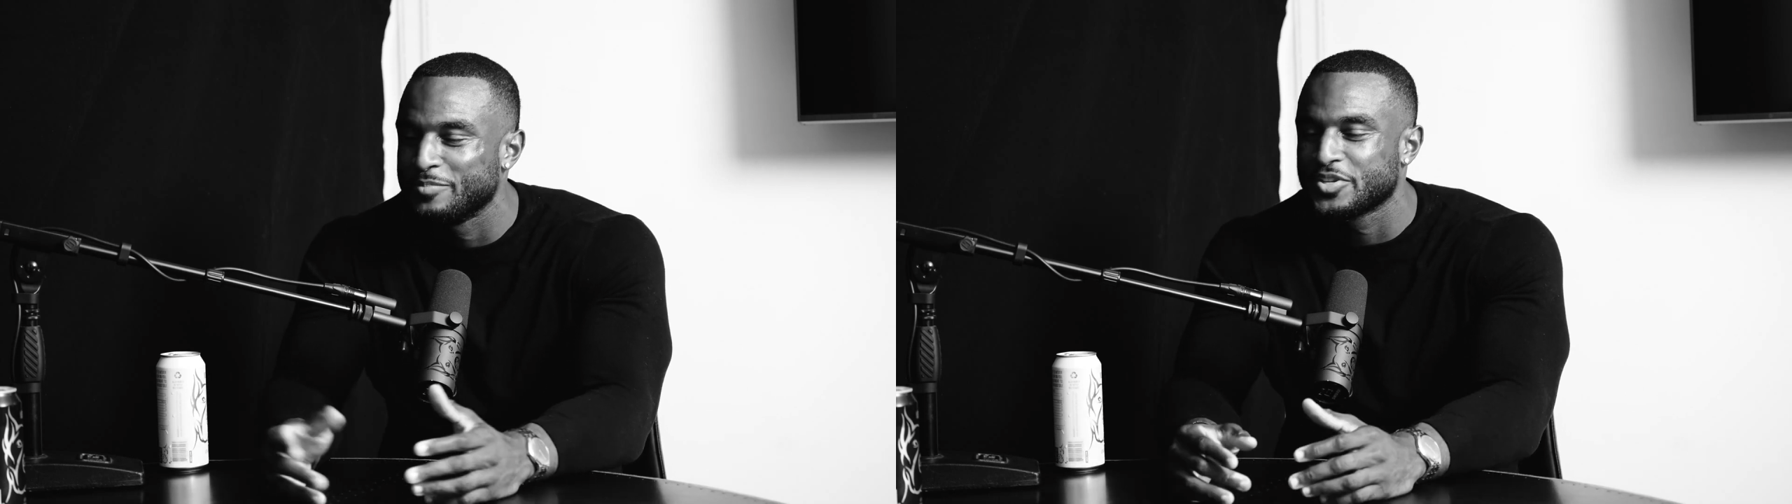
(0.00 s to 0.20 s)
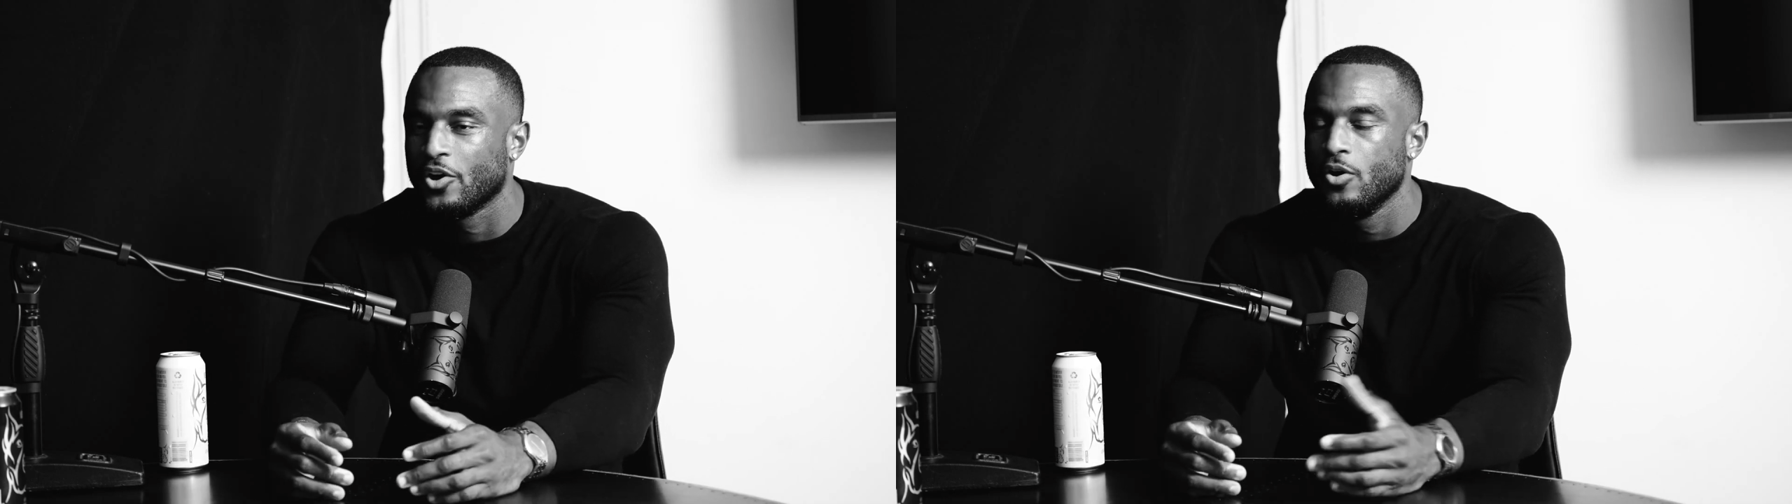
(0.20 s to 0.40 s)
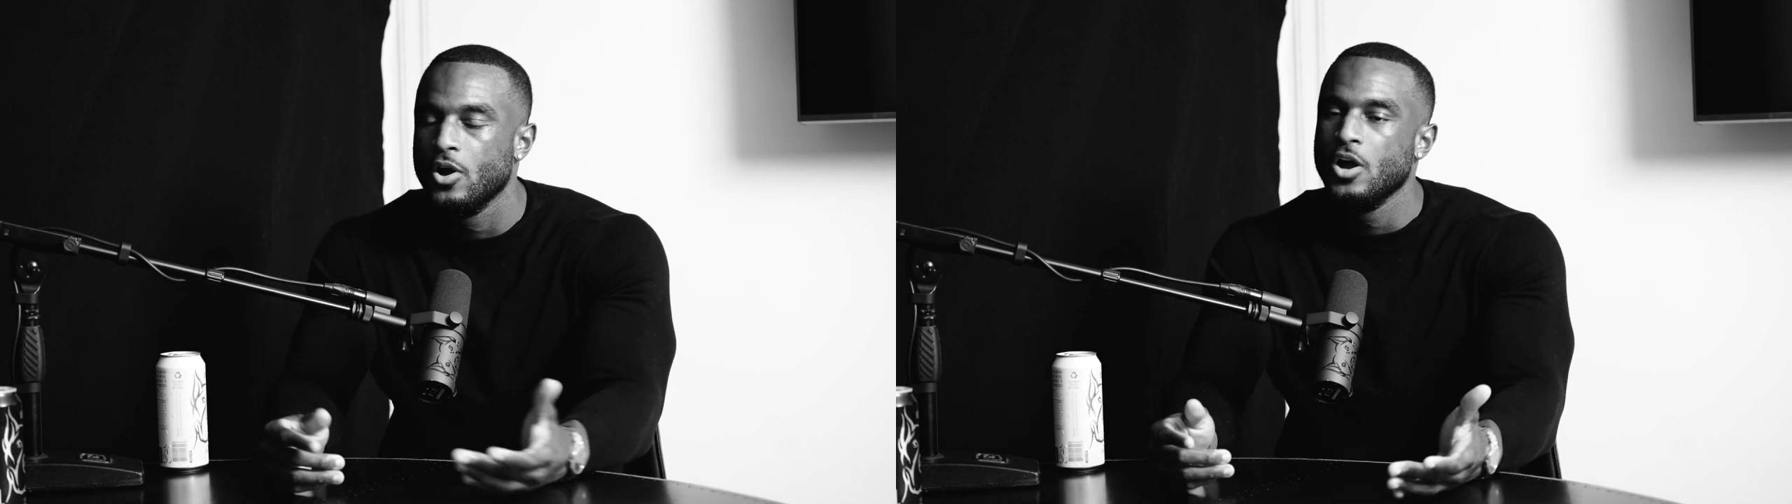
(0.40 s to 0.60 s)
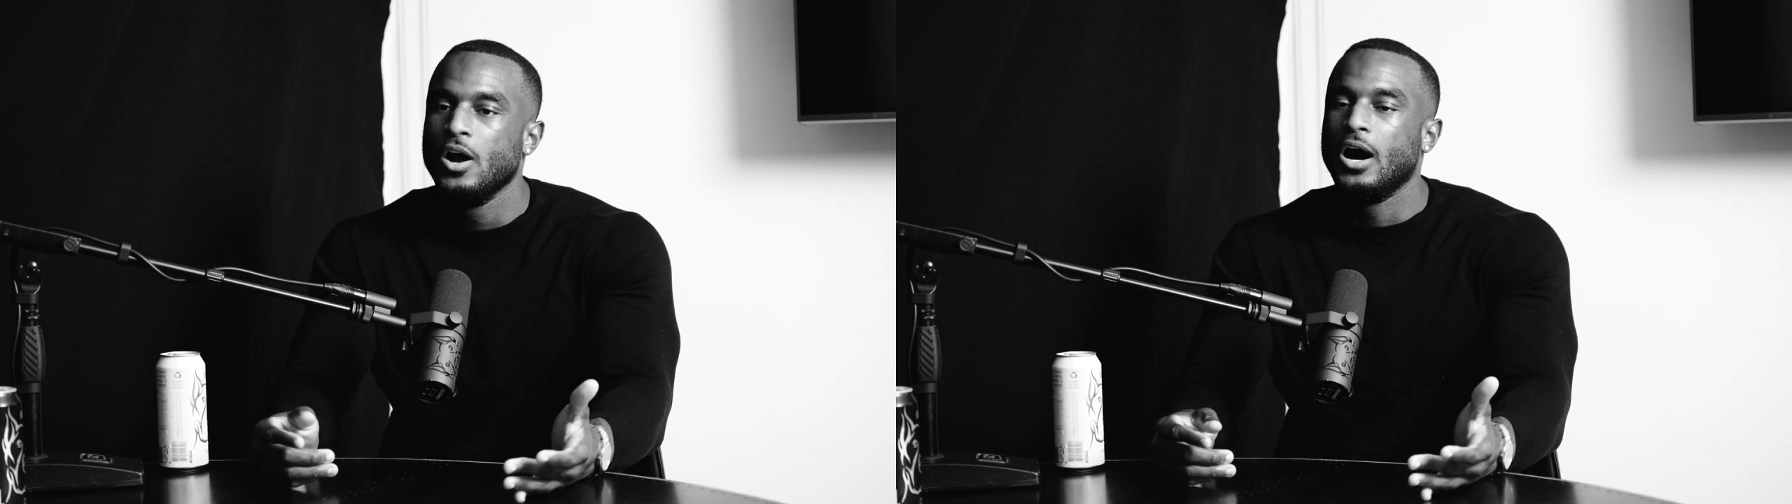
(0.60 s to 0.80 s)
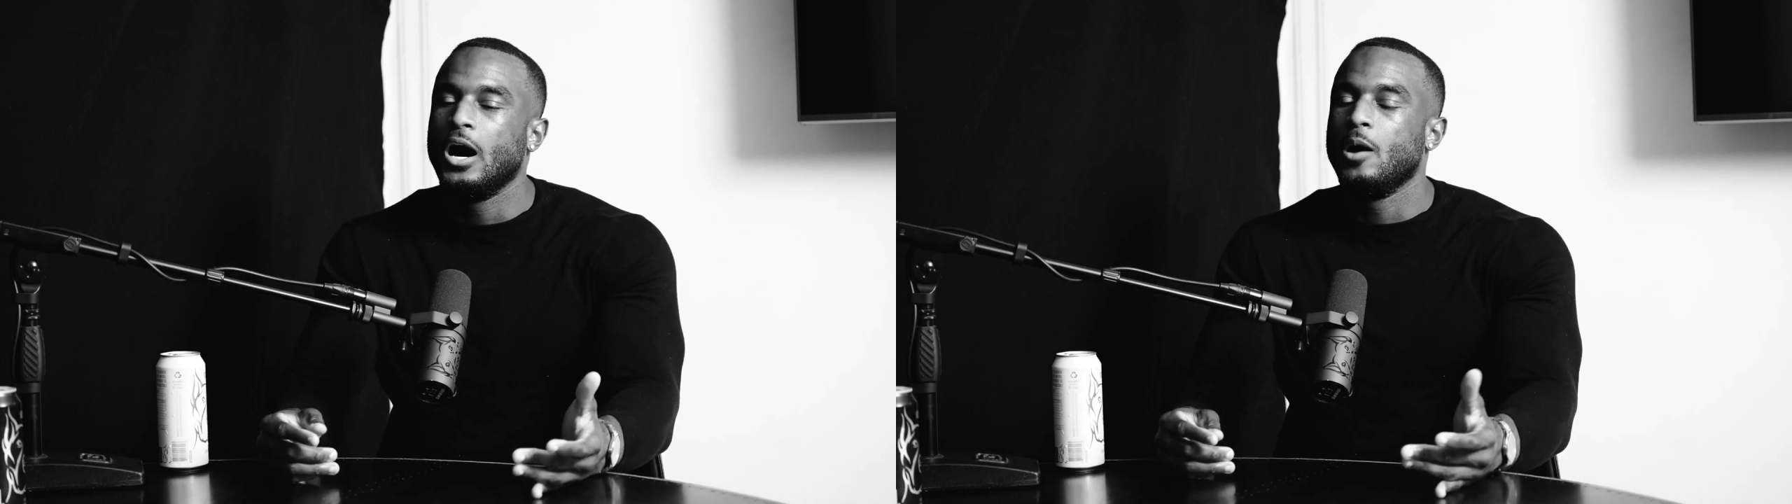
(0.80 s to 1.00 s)
So
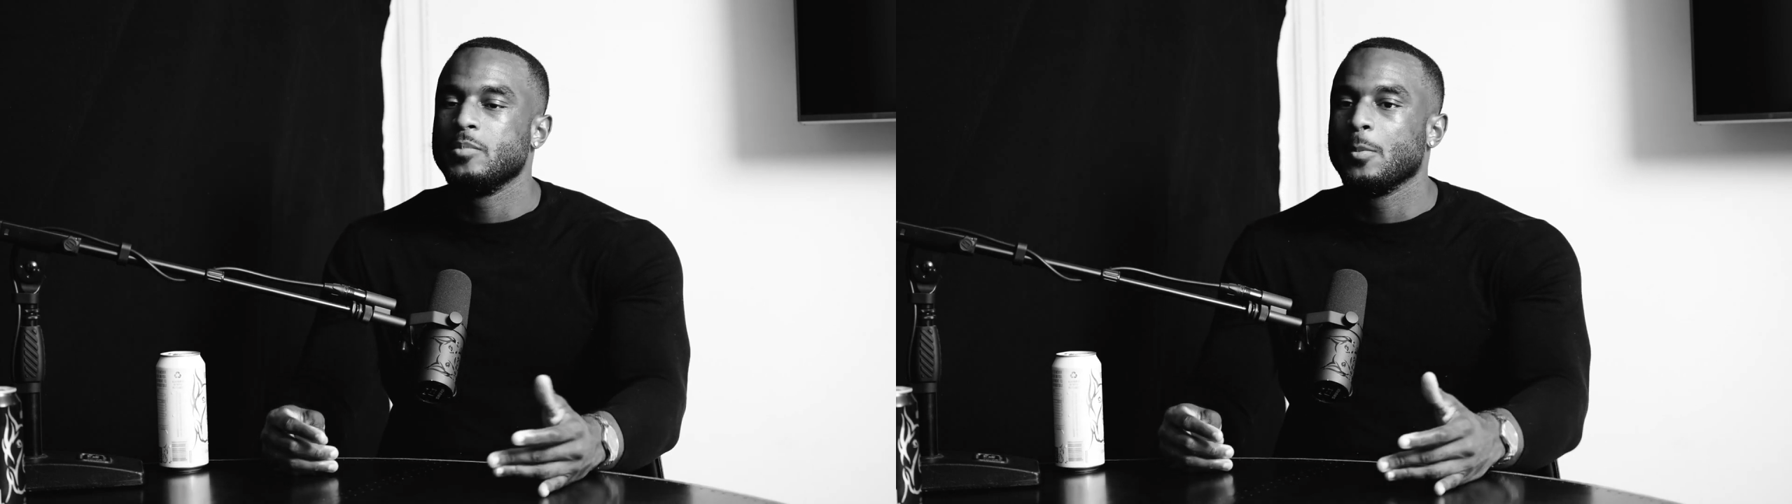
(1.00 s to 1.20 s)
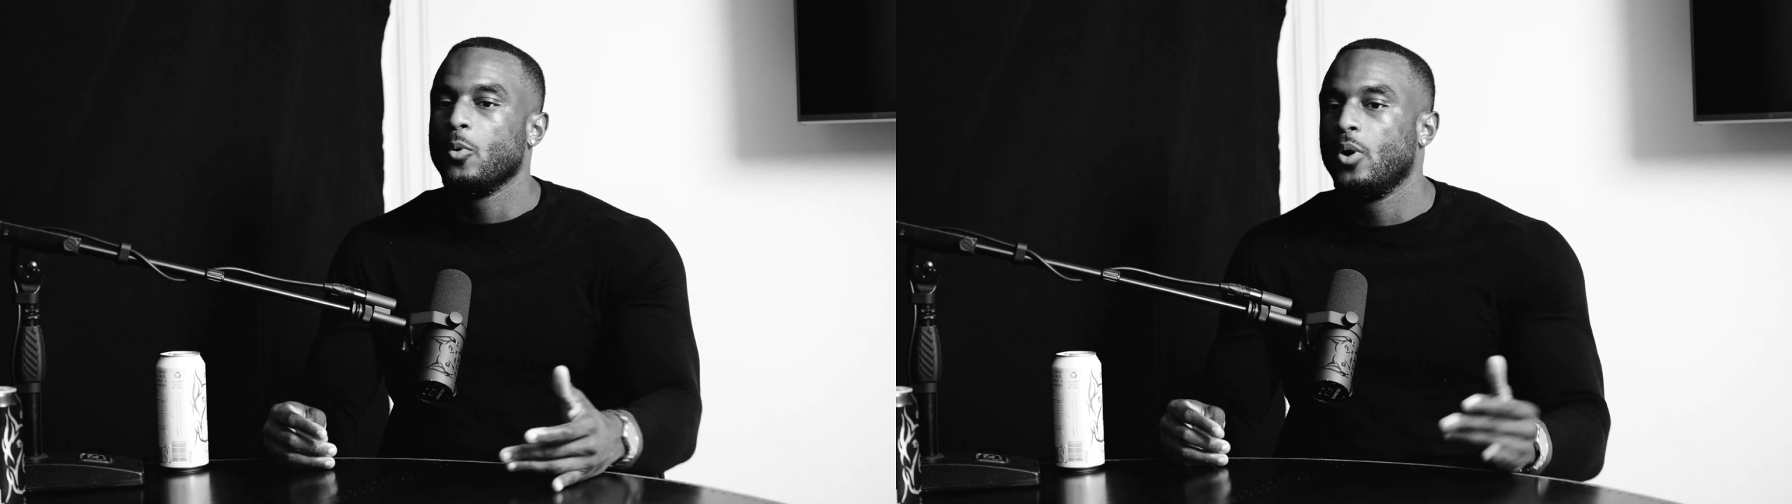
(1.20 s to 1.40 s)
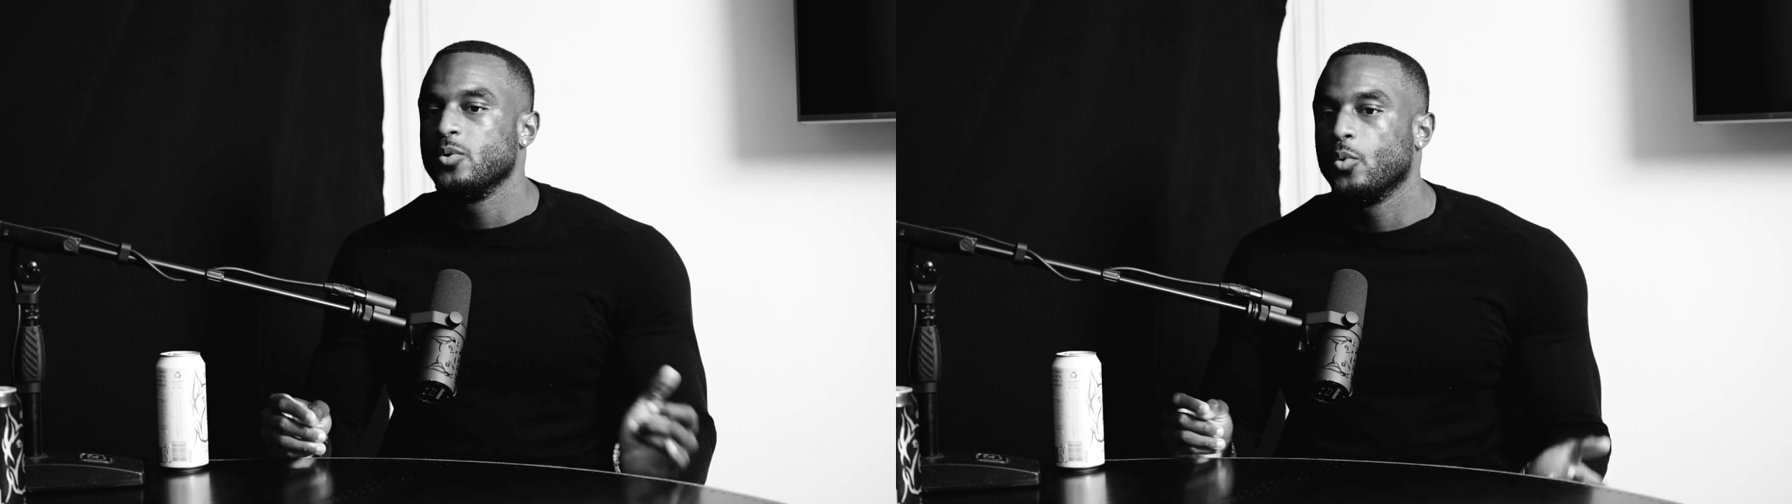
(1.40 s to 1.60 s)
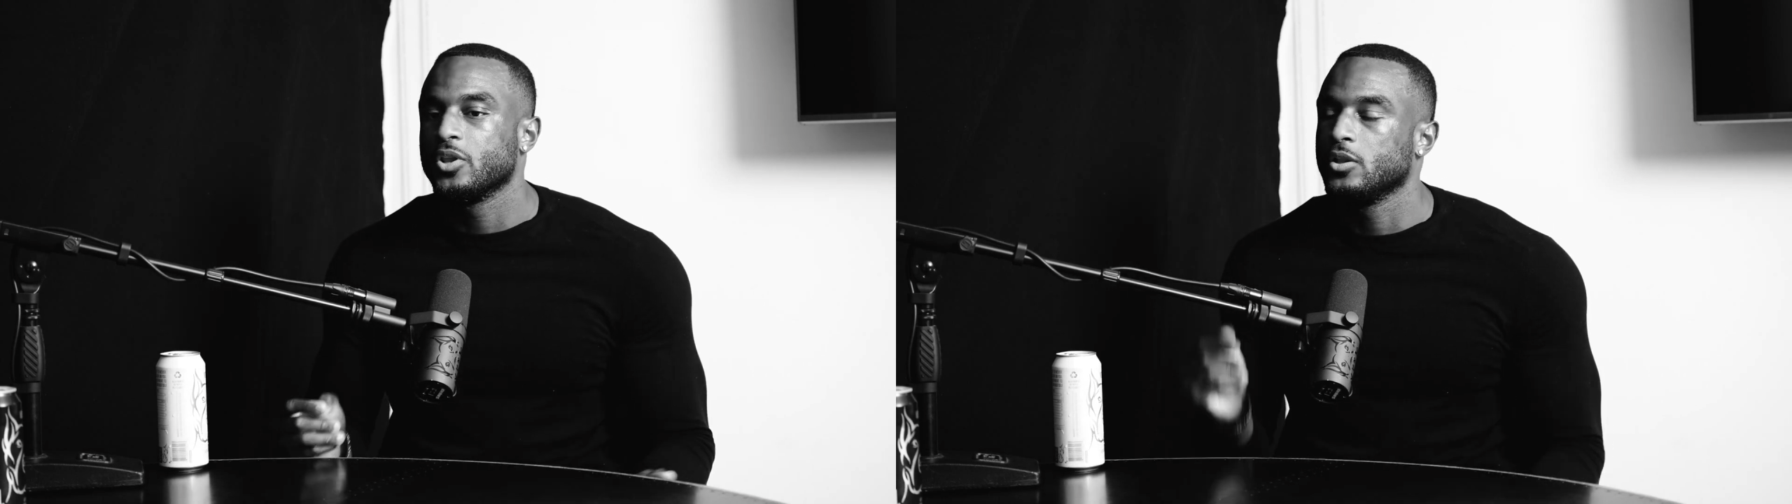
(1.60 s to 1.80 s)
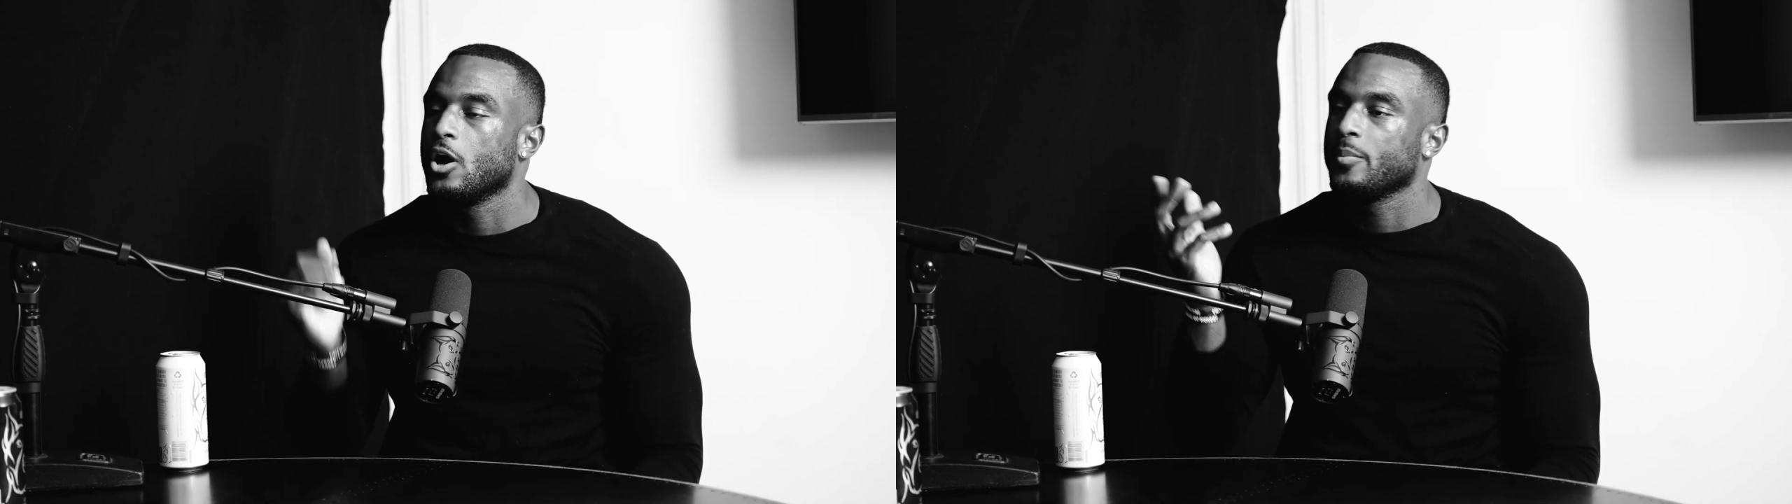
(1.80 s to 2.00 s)
number one, win the alarm.